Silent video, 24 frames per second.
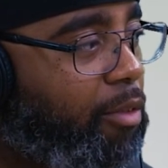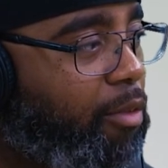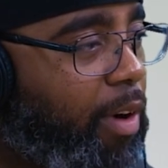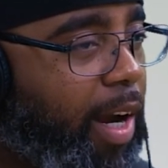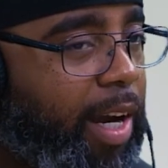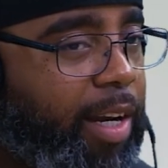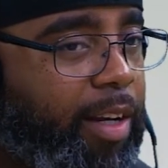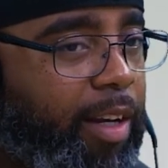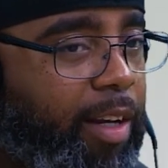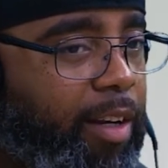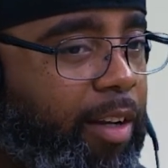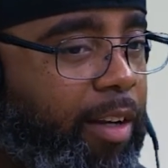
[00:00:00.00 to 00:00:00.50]

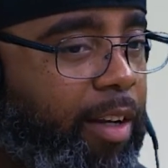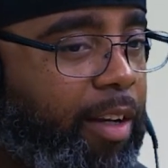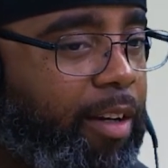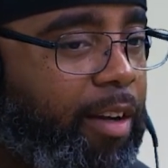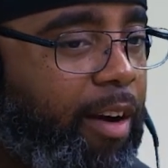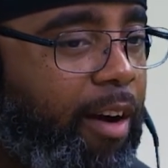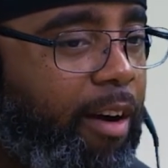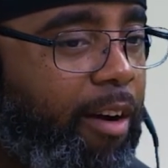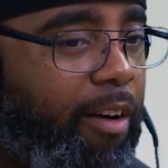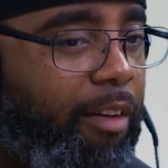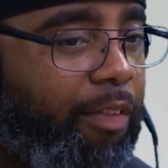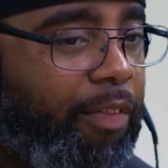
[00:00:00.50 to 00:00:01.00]
right?
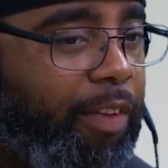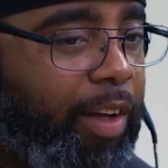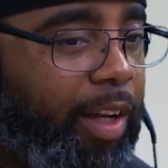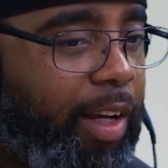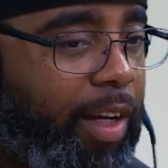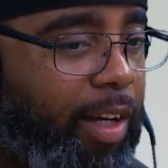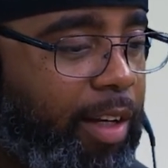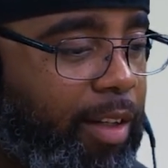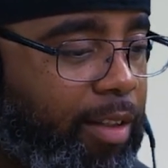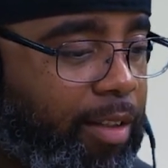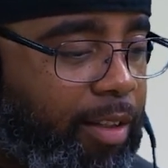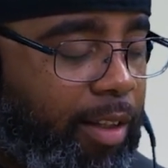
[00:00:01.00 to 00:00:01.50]
In all
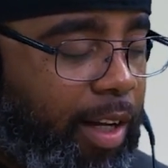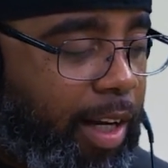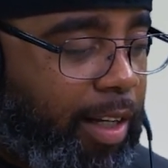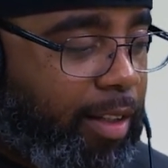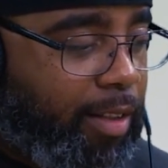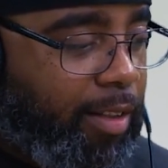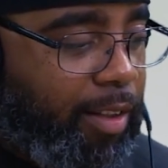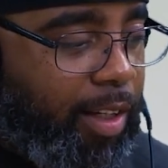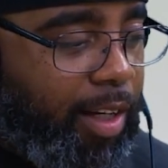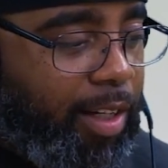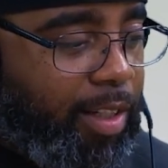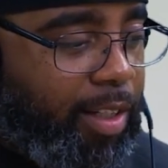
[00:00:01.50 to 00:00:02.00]
things,
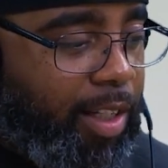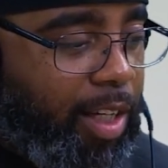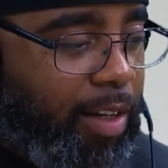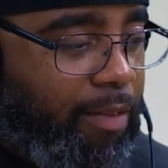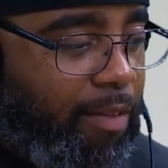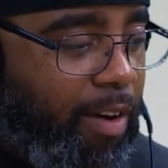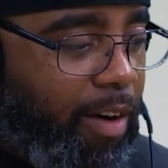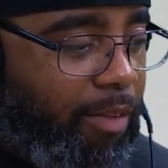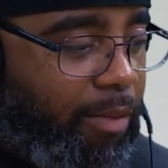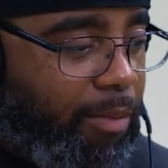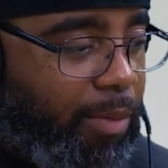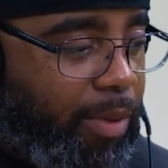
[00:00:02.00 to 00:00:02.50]
as
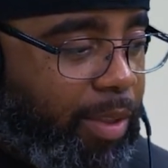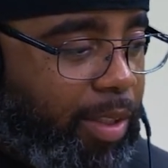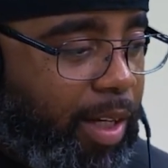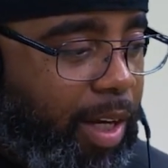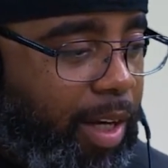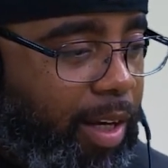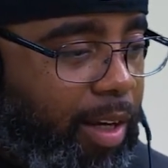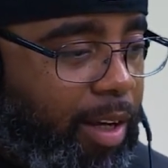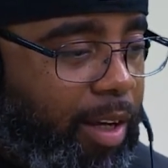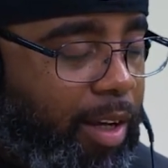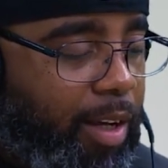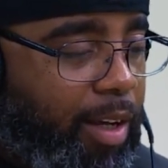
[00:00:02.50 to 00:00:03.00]
Steve Harvey would
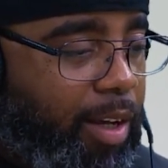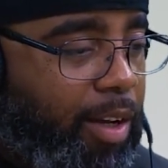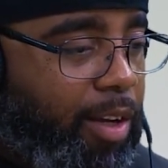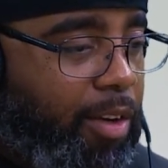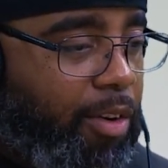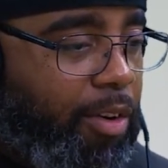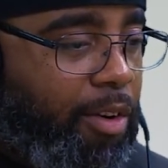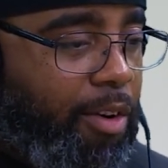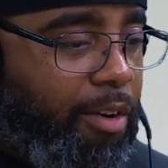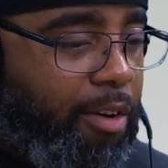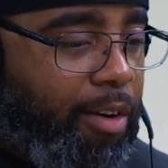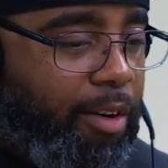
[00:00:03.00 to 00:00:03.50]
say,
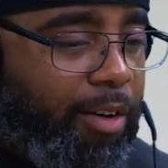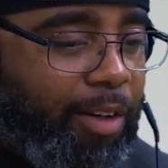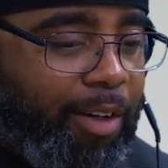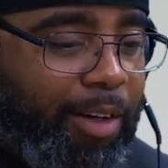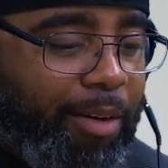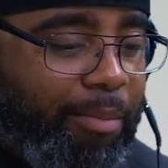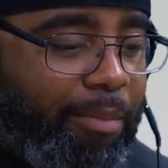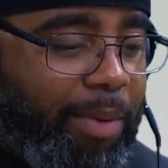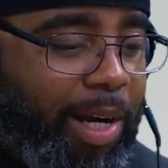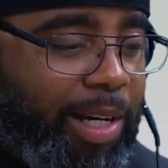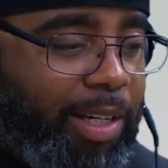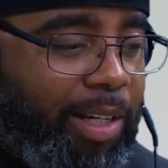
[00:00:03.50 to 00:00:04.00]
your
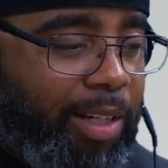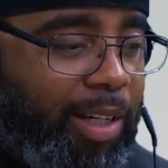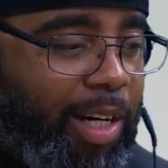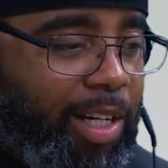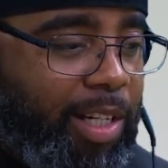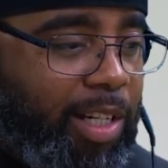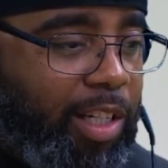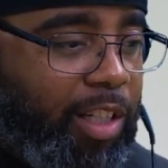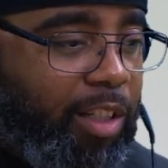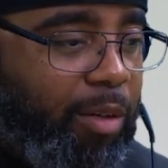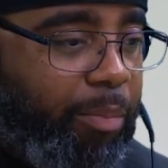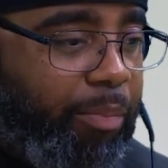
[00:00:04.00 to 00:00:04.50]

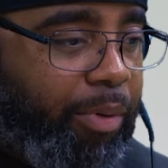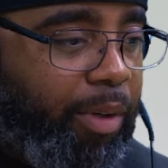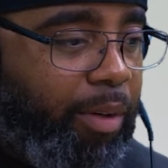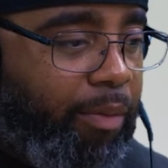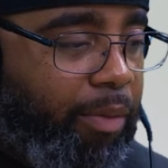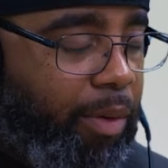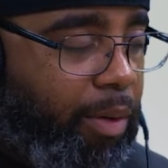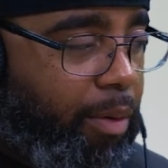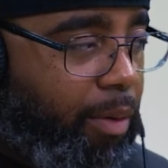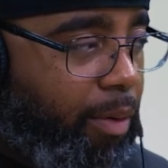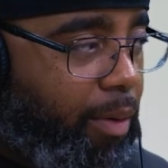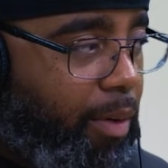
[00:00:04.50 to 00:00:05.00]
imagination is the
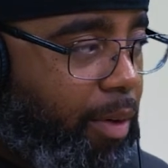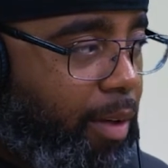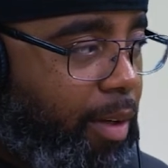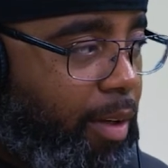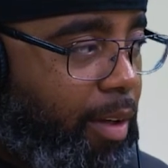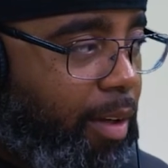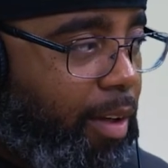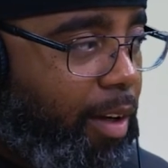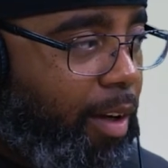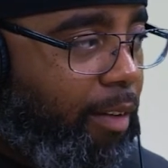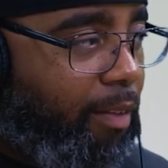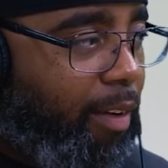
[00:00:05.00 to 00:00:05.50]
preview
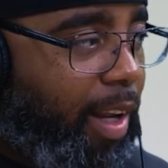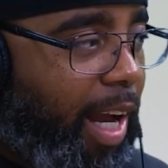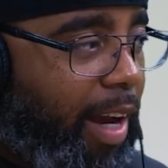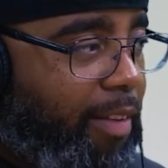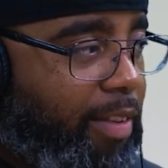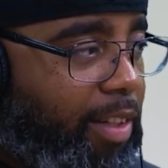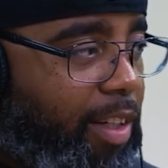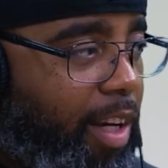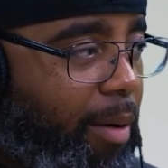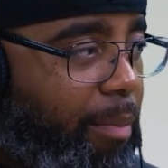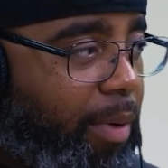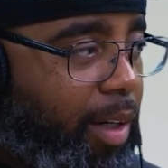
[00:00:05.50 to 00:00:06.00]
of
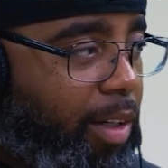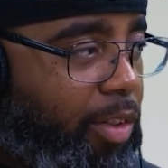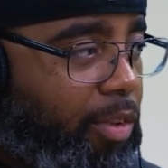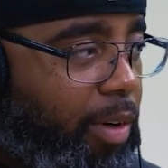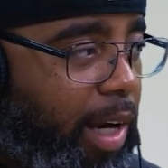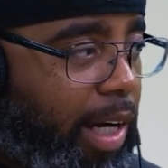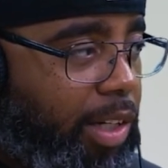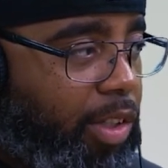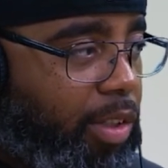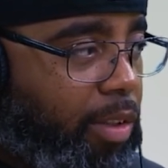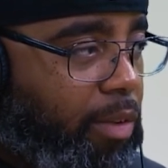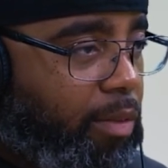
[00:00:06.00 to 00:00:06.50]
life's coming
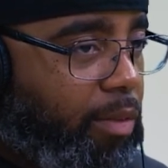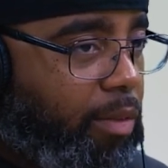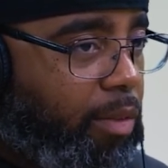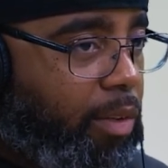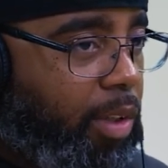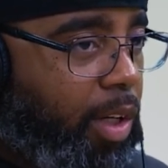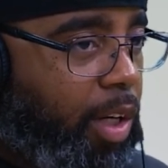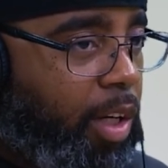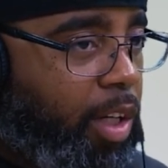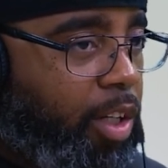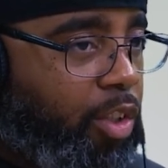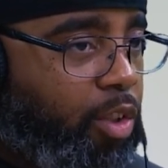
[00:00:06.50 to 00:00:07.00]
attraction.
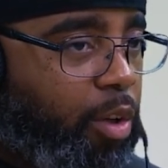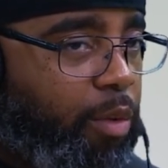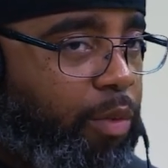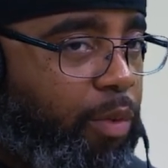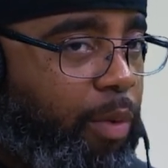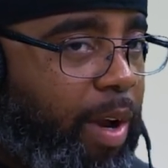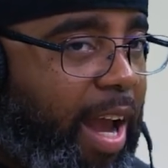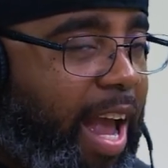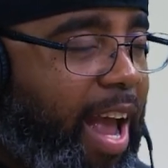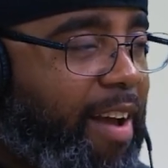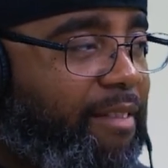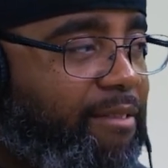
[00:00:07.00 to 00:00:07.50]
Right. So
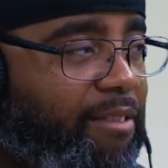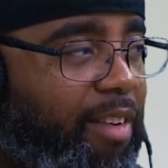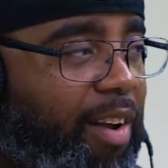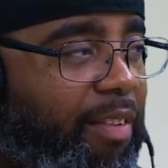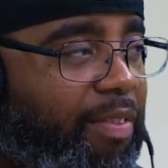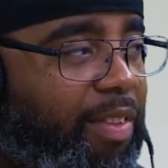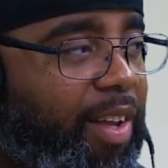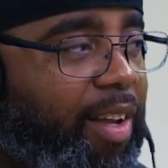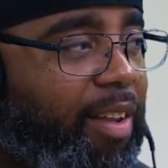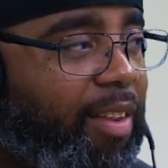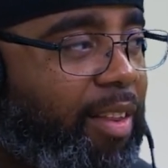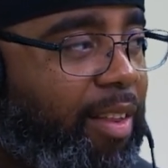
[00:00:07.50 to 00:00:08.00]
if you have
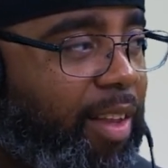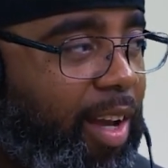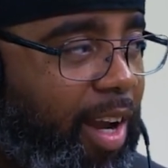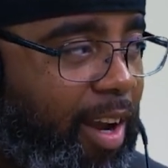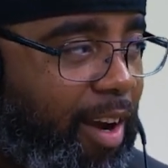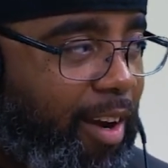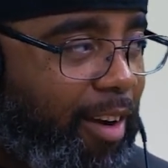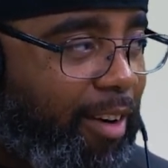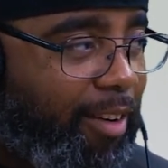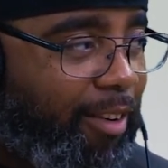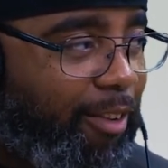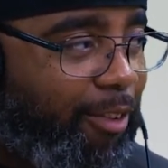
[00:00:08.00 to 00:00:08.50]
nothing
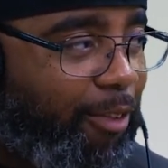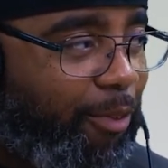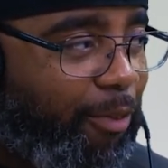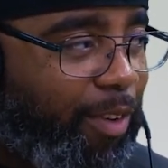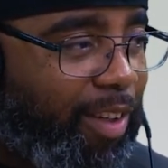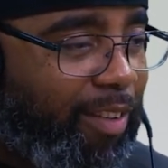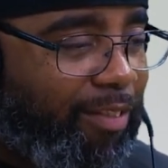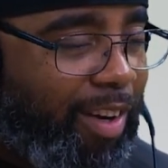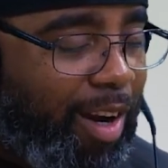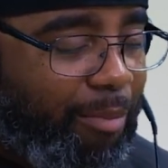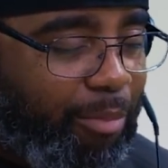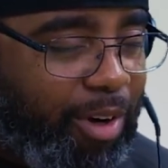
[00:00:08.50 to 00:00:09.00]
there,
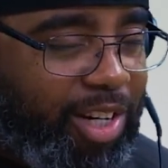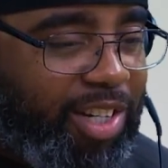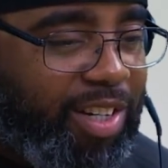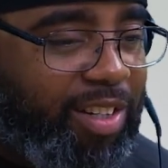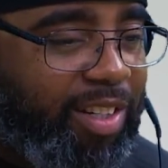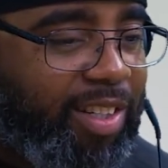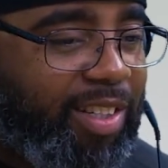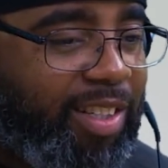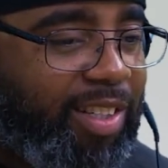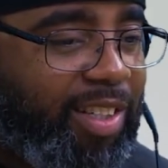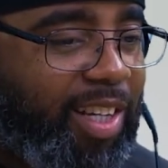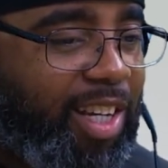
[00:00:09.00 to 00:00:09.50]
when the
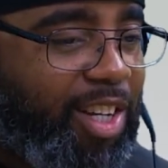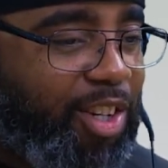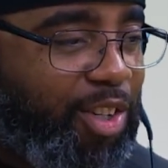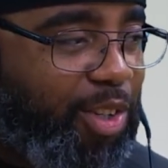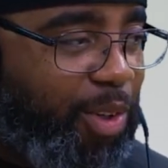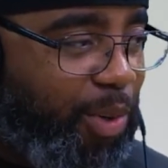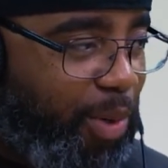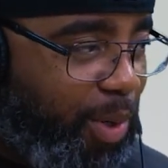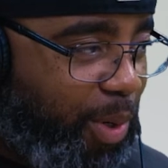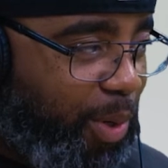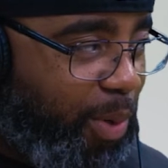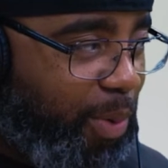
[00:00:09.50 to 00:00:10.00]
vibration is
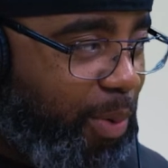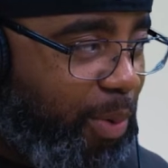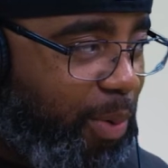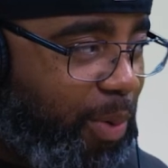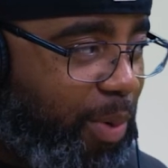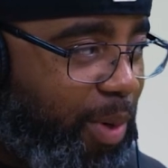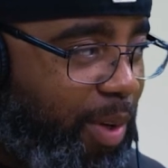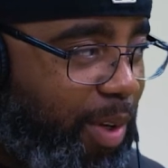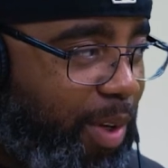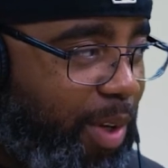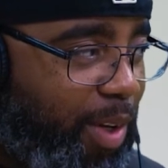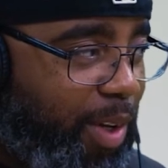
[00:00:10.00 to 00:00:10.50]
sent to
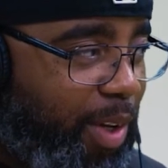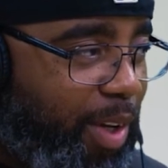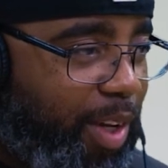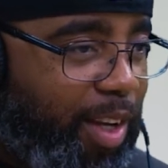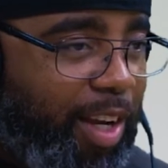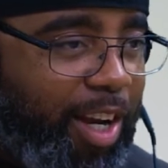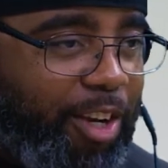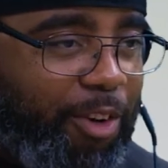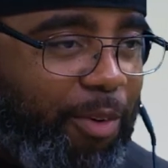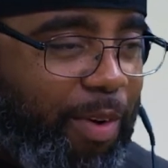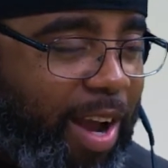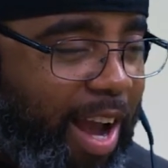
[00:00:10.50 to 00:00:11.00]
you,
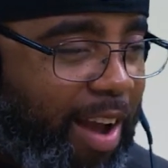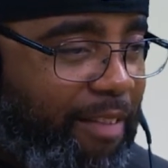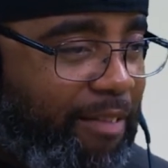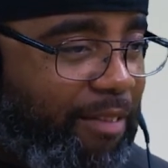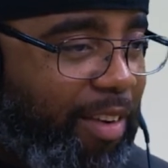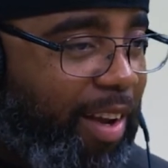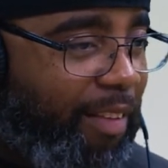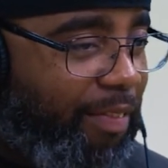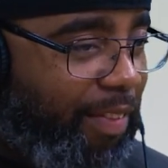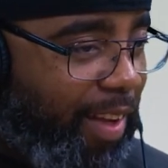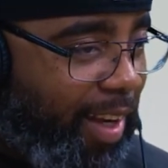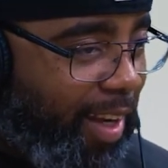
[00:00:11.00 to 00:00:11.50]
and you
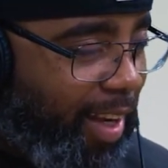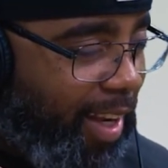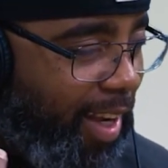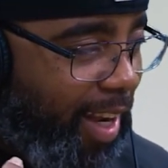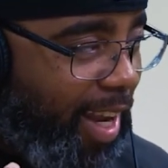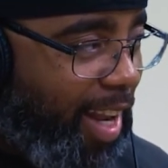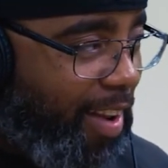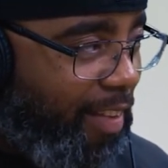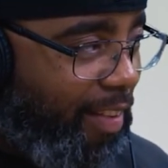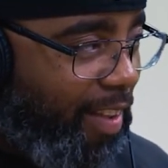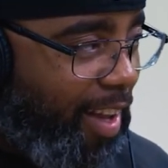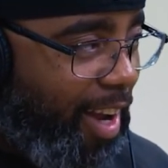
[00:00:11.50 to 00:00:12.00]
have
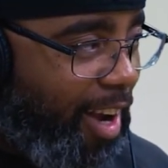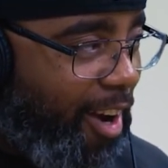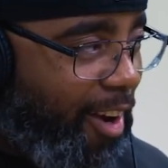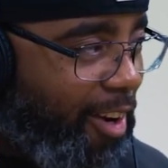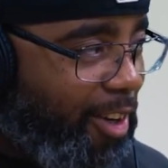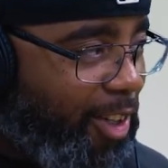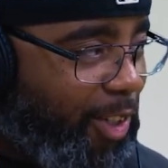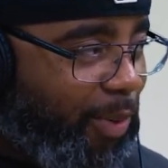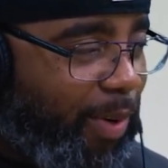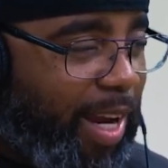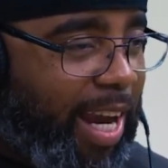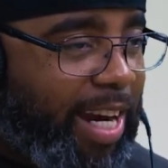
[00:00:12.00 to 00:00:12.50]
nothing in
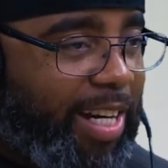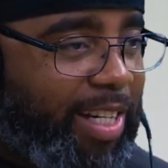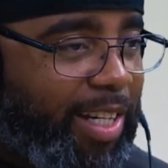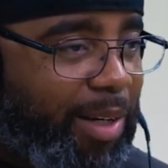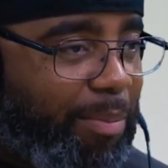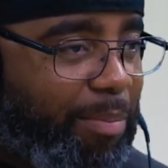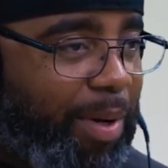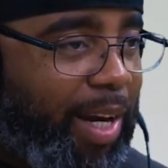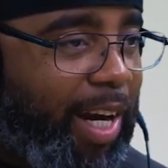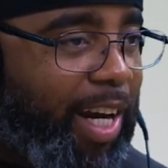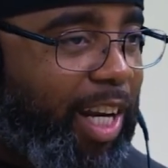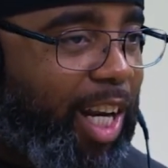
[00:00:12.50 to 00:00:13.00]
there to
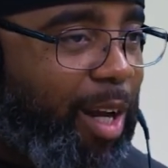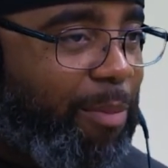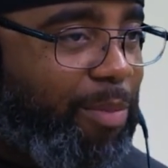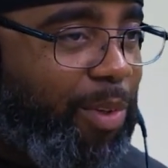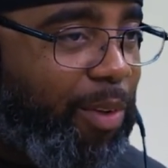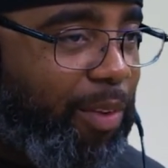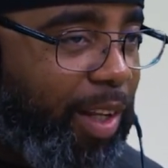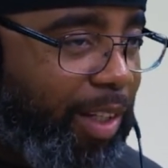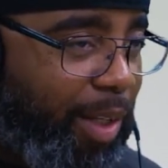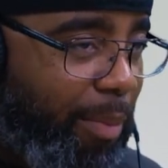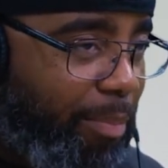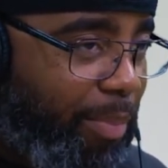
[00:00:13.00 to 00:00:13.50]
actually pick it
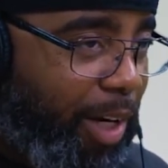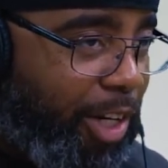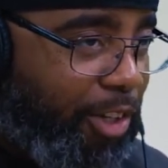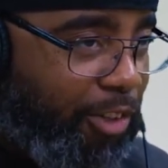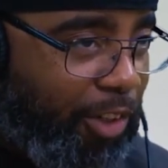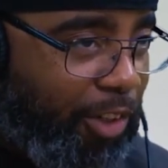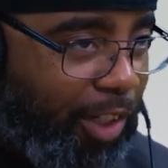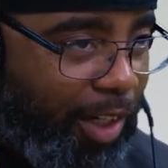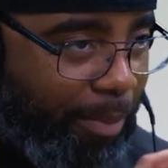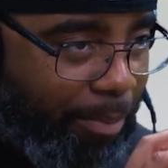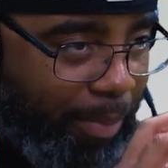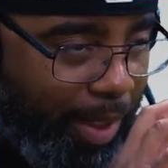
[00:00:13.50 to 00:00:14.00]
up so that the
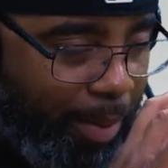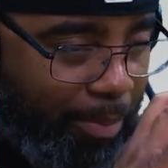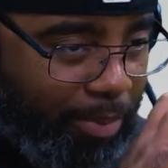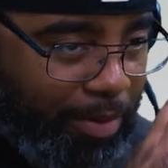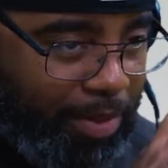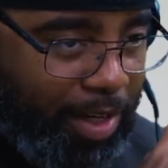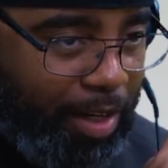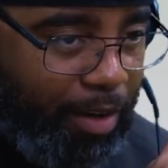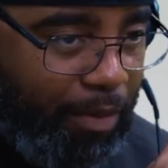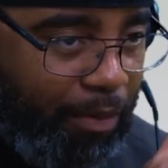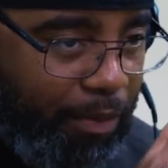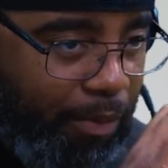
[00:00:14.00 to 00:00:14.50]
picture can be
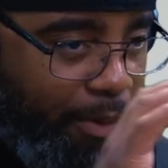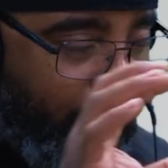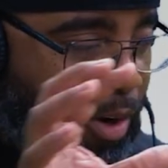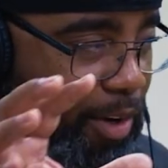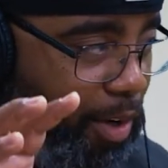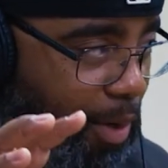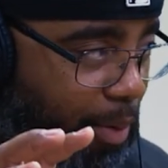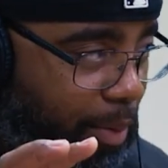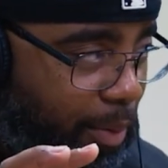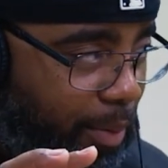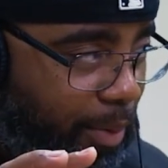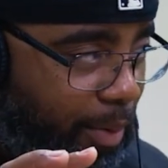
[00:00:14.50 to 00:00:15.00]
presented for
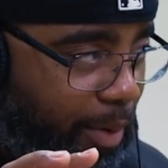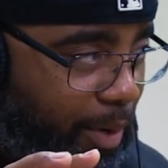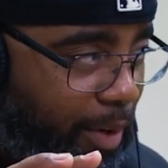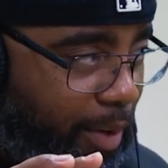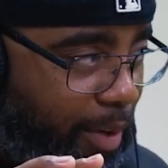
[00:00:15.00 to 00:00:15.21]
you,